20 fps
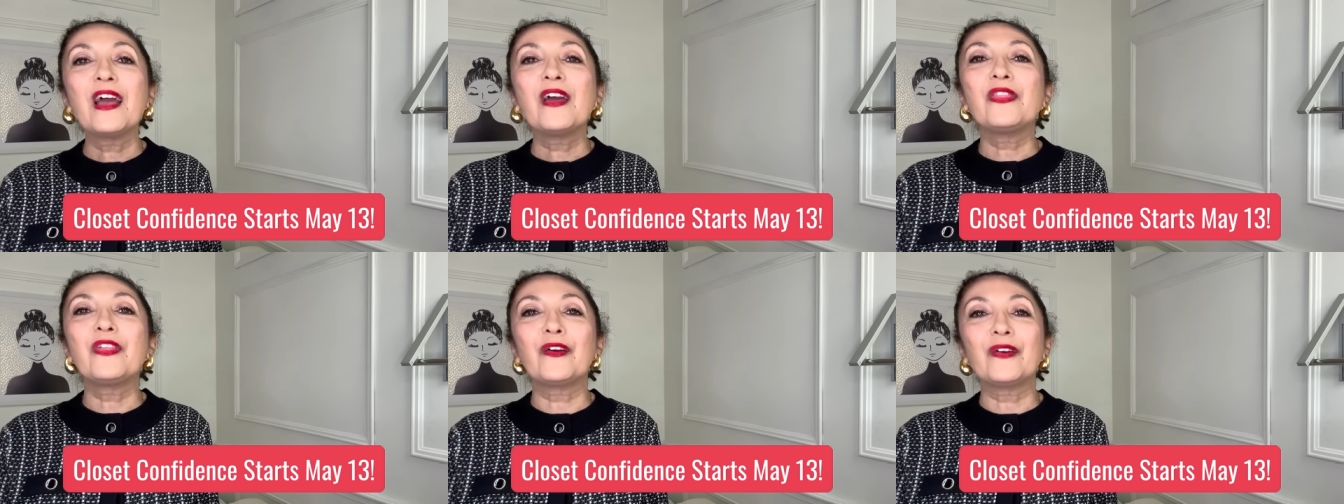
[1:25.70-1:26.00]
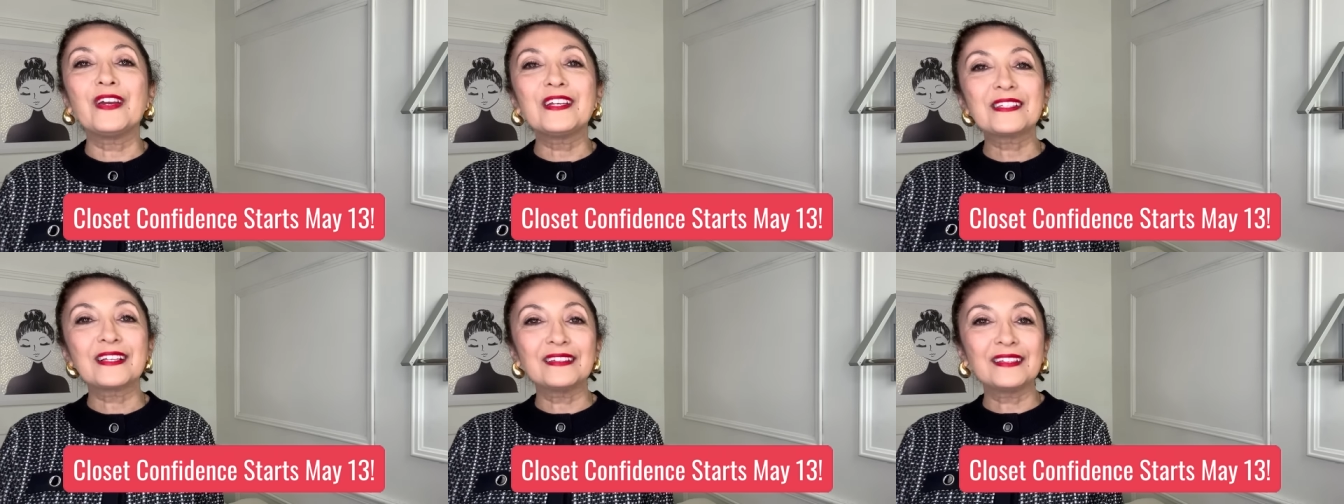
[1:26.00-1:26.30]
there
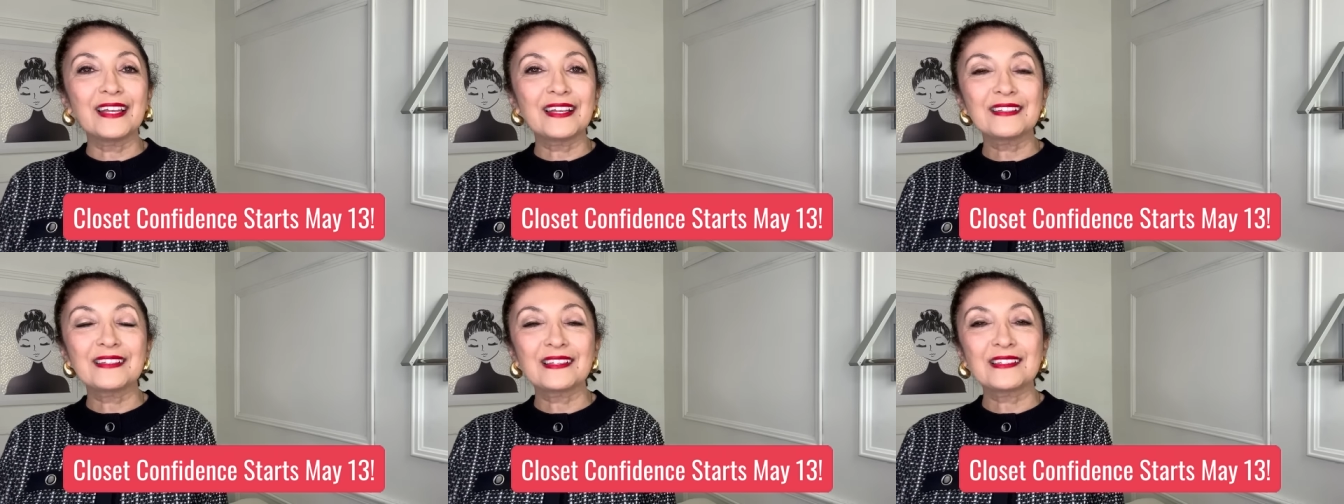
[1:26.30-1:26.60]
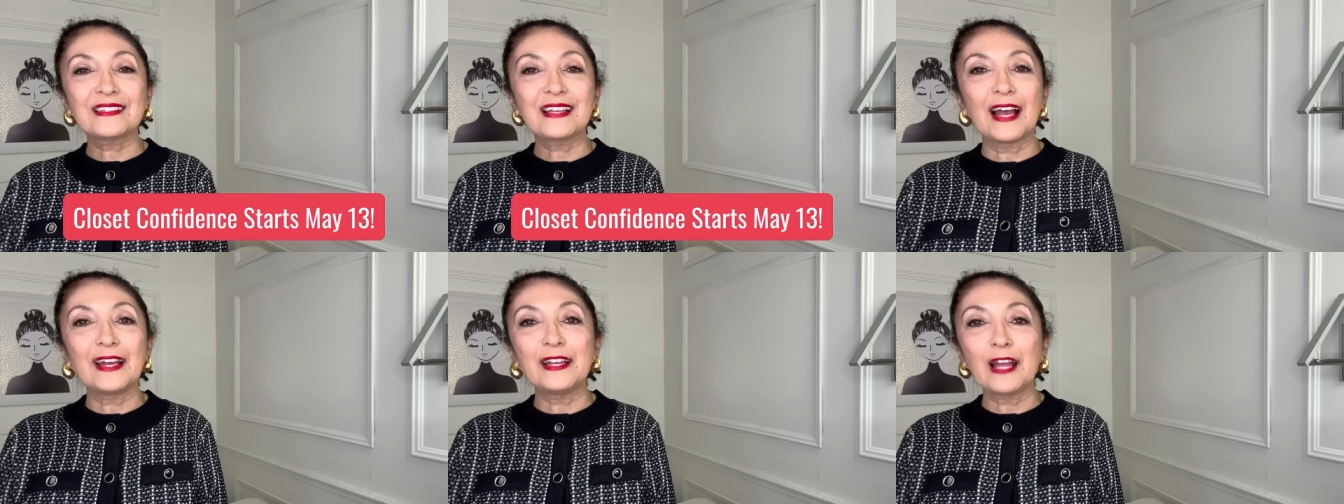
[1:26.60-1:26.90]
is a link to
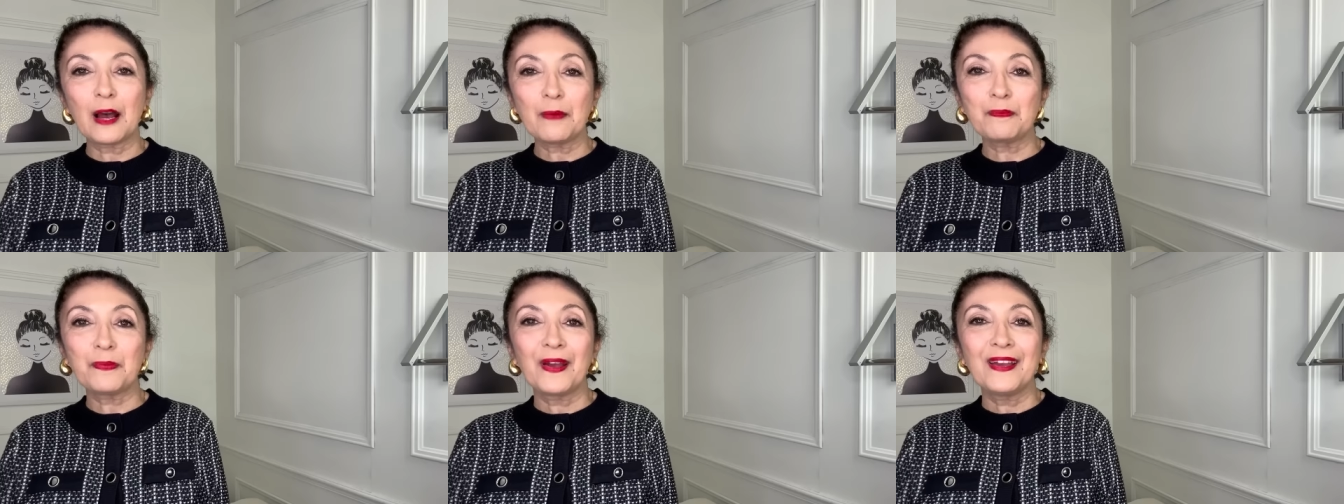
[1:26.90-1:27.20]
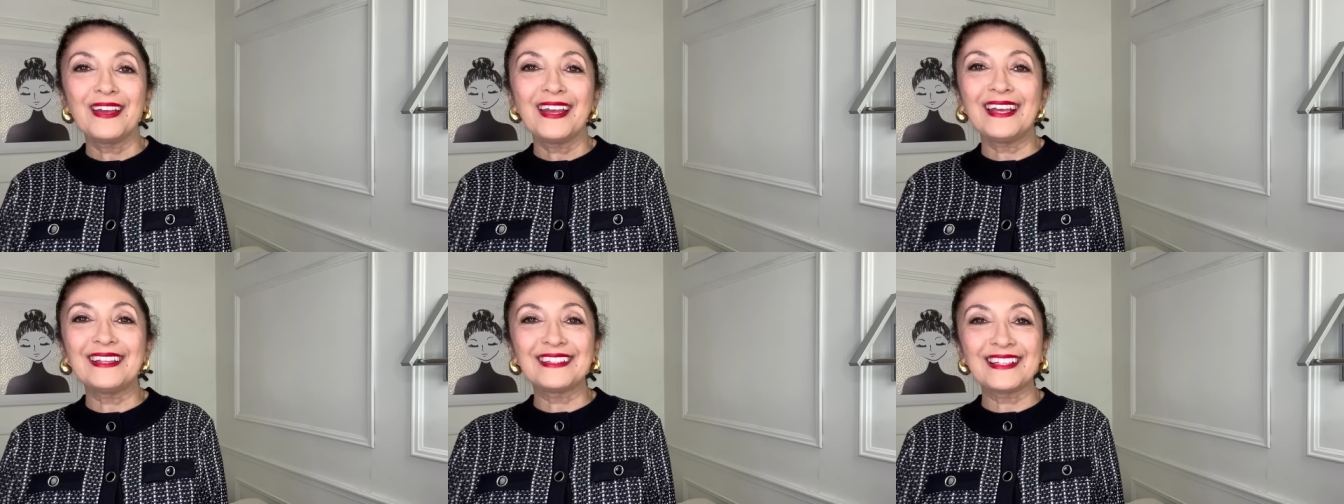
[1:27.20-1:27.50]
sign up
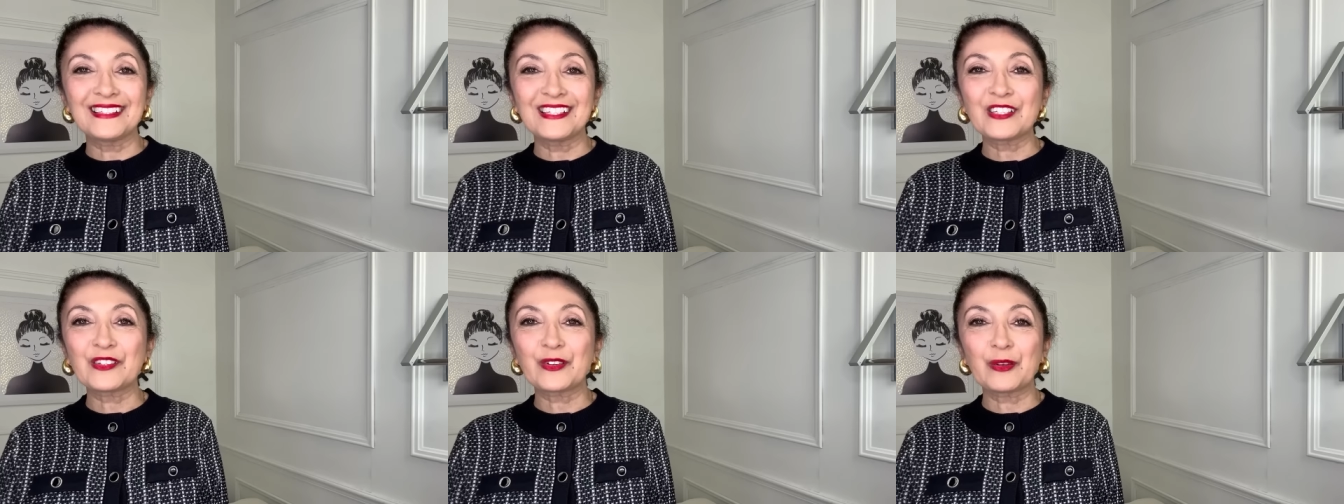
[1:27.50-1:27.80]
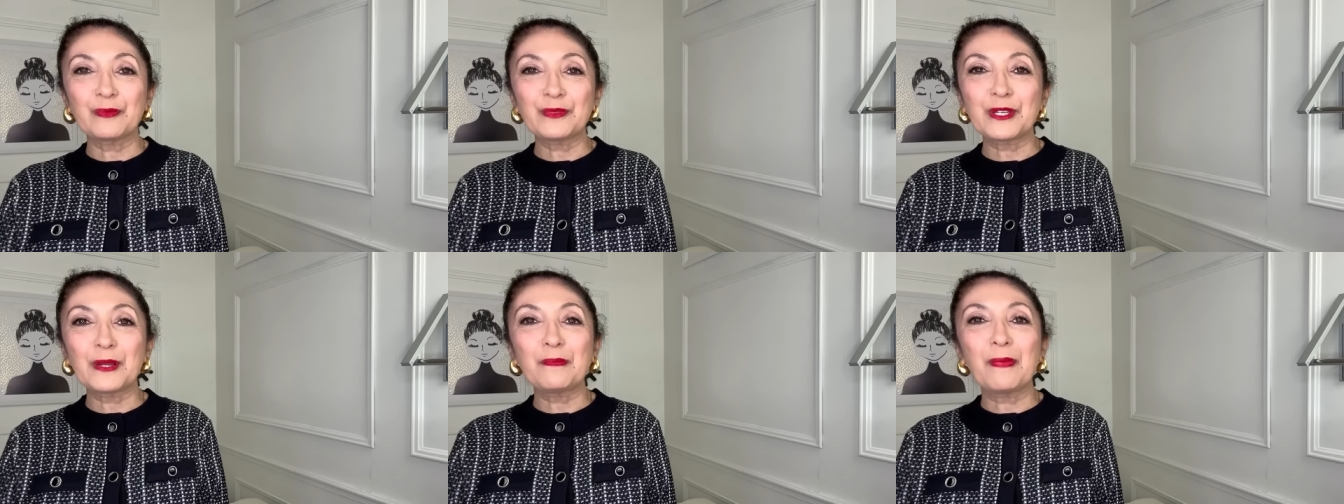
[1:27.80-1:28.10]
in the
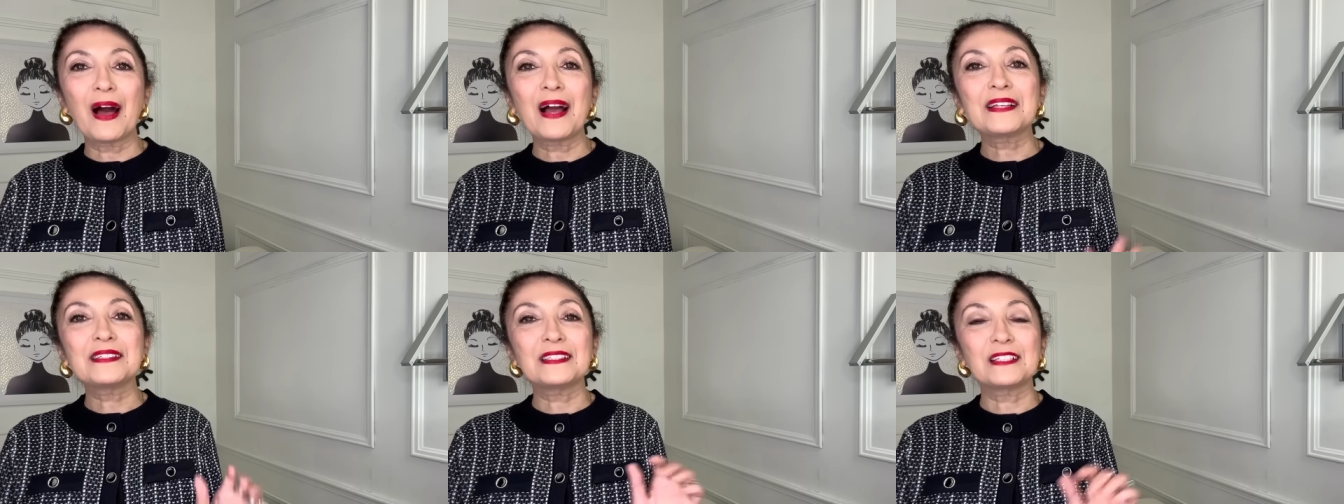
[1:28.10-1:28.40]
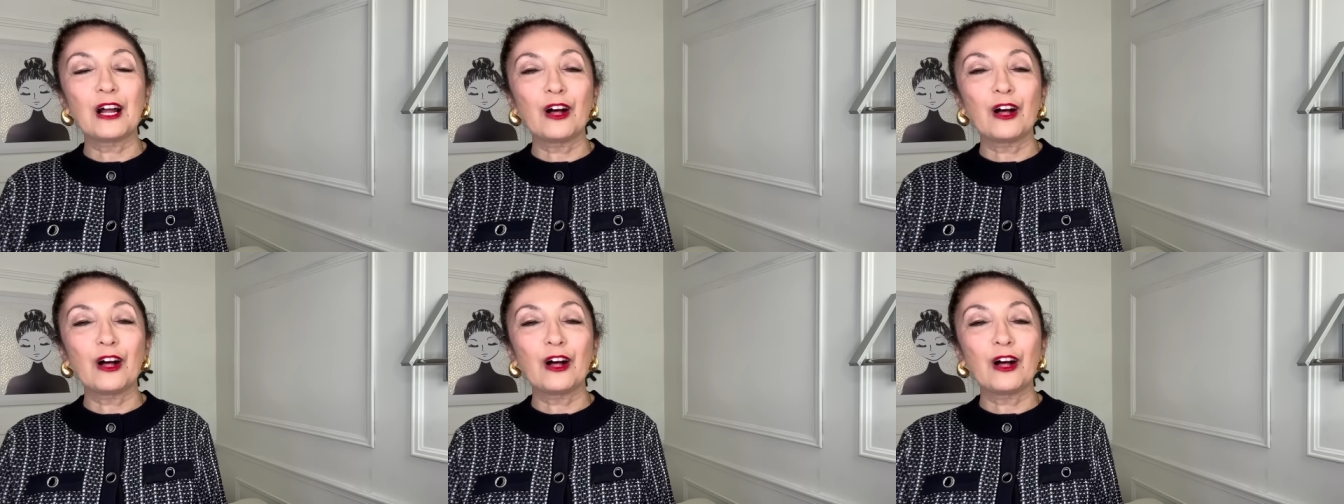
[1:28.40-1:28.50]
description box and